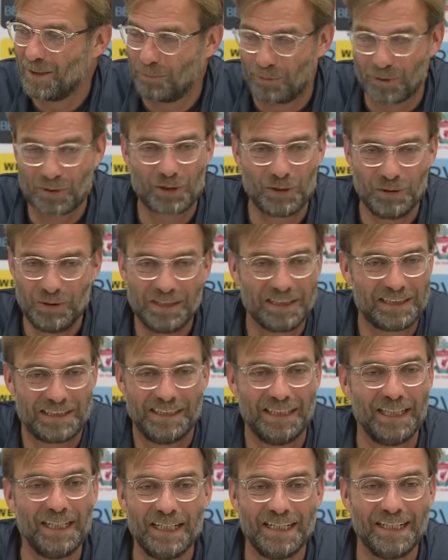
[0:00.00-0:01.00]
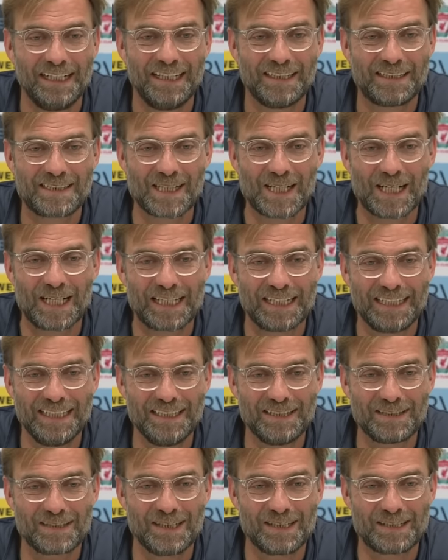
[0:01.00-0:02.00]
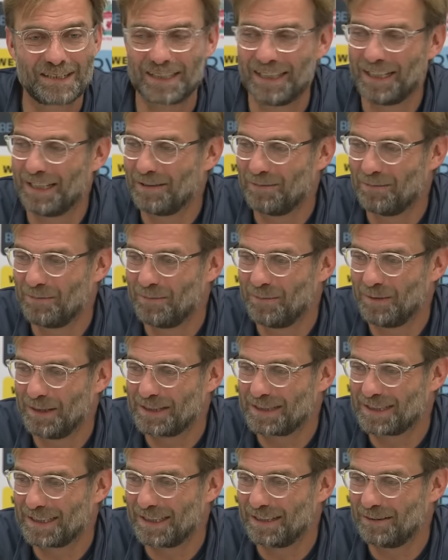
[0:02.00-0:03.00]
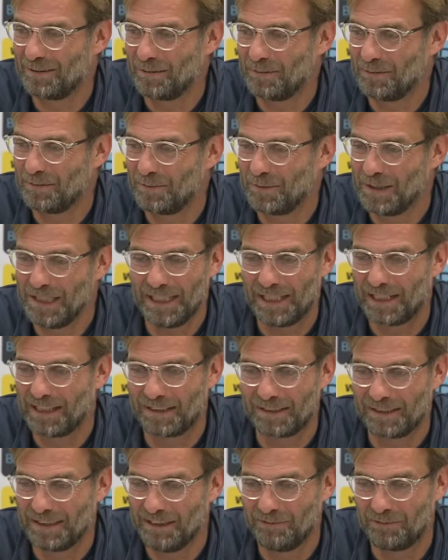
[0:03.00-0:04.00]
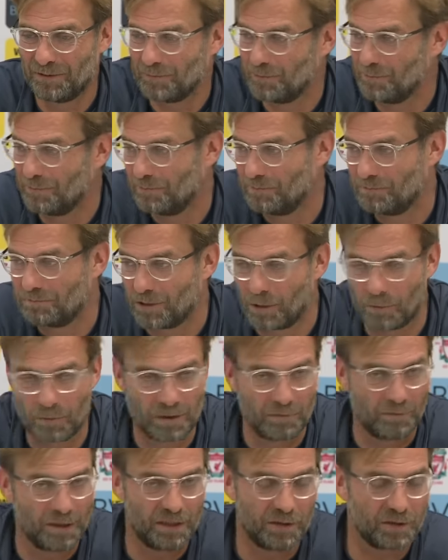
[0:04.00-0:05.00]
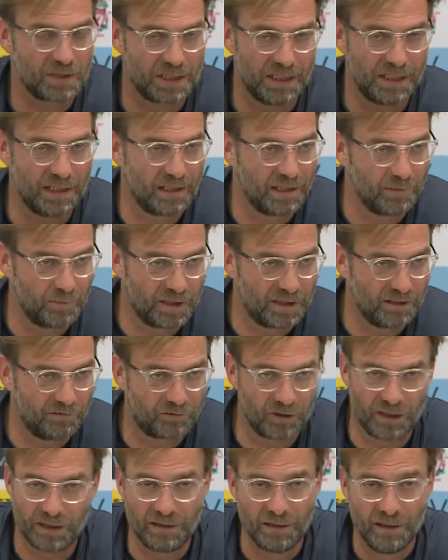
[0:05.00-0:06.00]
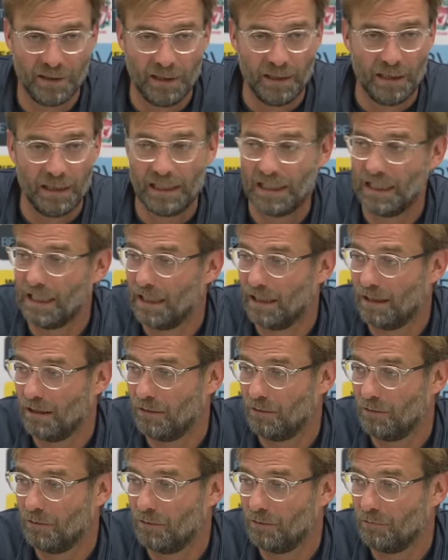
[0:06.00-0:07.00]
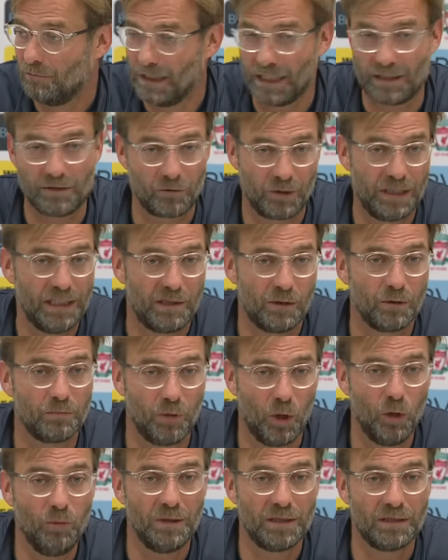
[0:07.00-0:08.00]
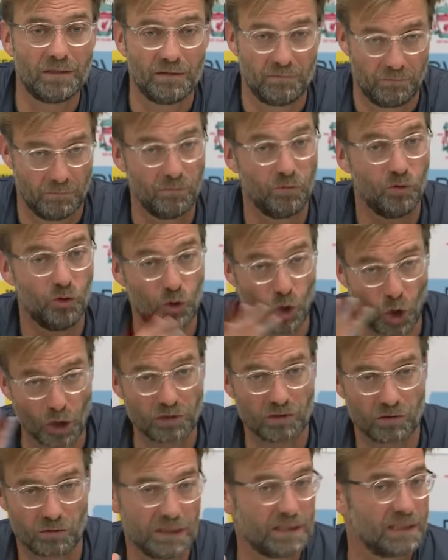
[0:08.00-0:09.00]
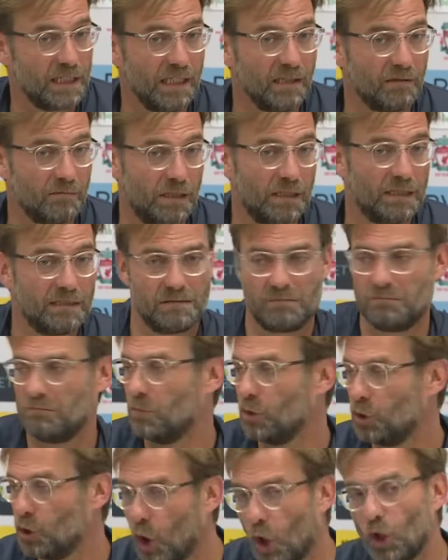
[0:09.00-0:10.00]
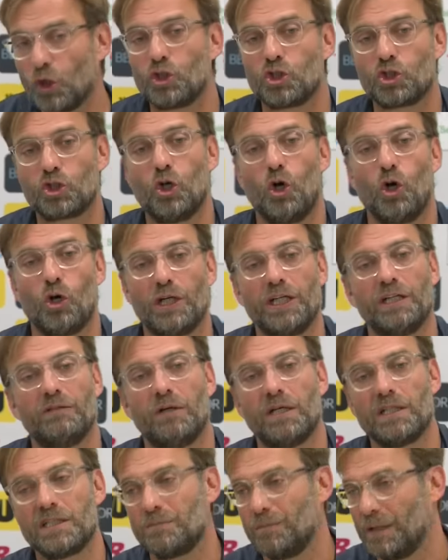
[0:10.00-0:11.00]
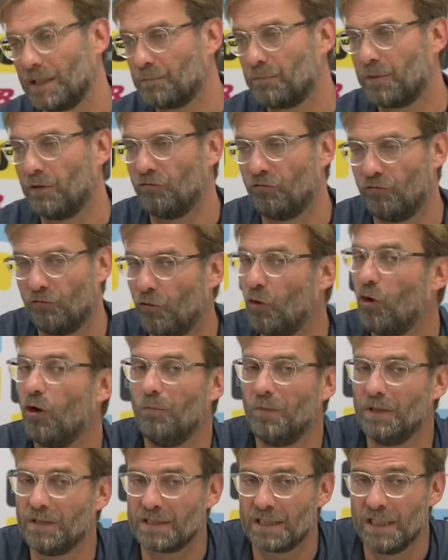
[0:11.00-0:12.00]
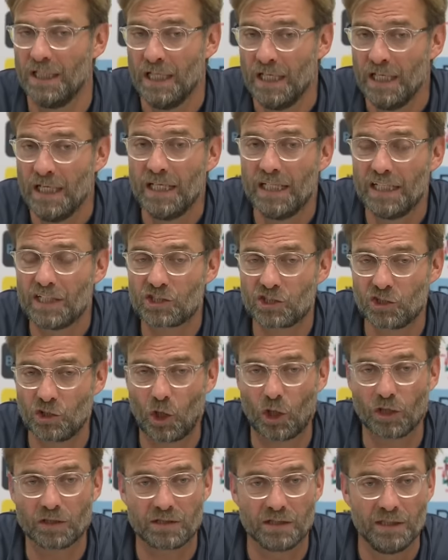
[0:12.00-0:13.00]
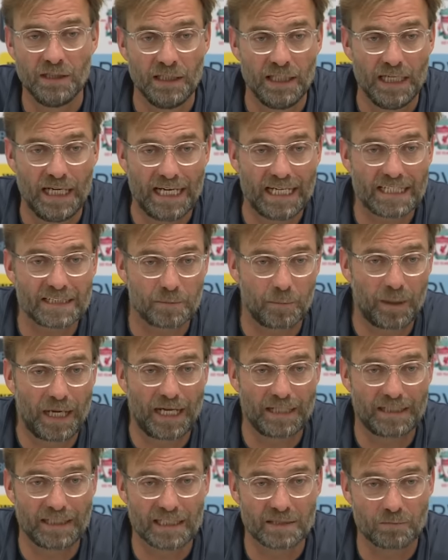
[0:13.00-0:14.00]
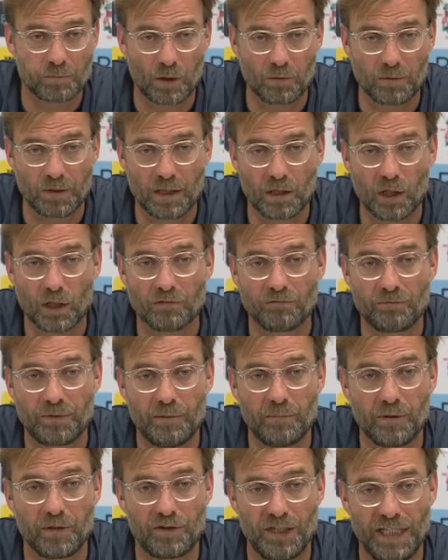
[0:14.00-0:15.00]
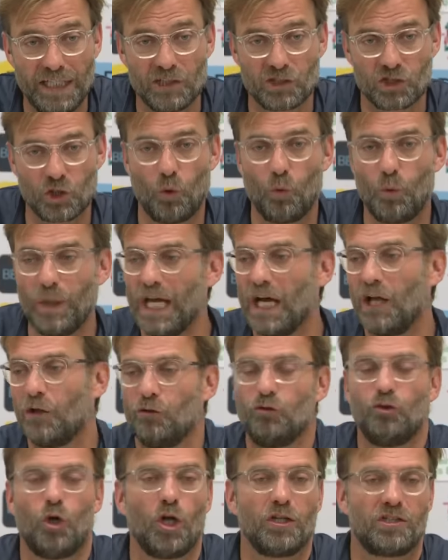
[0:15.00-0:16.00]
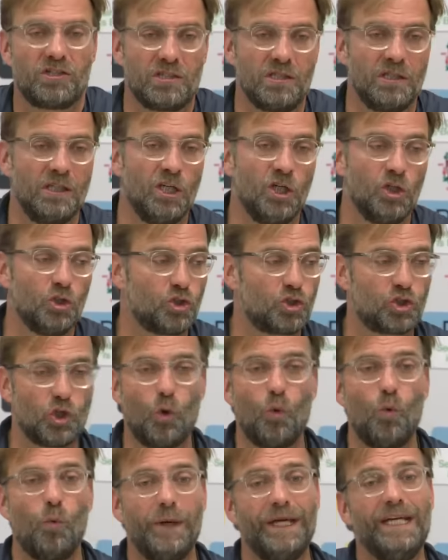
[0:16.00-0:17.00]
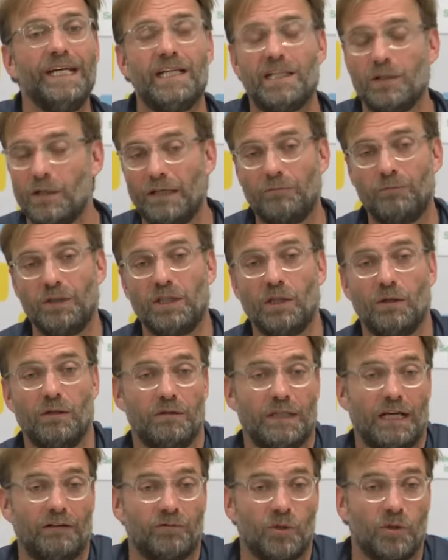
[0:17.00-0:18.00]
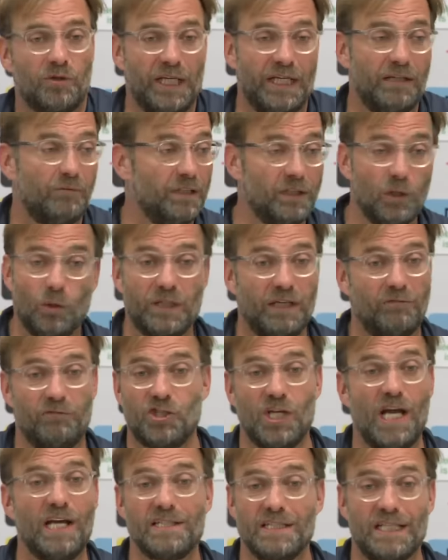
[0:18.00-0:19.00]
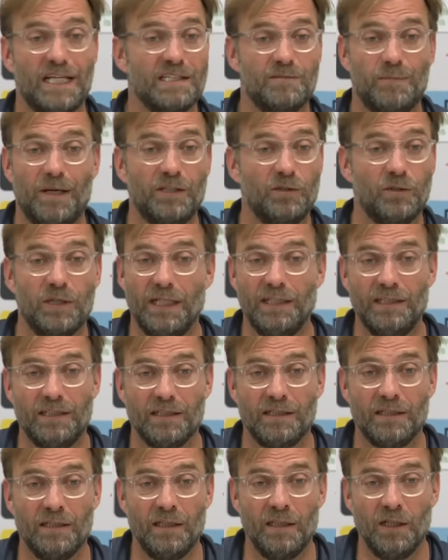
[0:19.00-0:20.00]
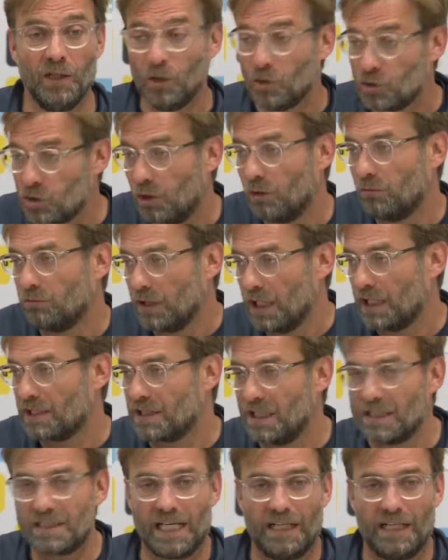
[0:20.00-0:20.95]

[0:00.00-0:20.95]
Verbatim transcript: opportunity. It's like it is. It's um, it's uh, we are even probably when you see it a little bit different. Uh, we are in a really good moment. Not result wise, not scoring wise, but performance is not as bad as probably a lot of people think. So we are not so weak that we don't have to think we don't have a chance against Man United. So yes,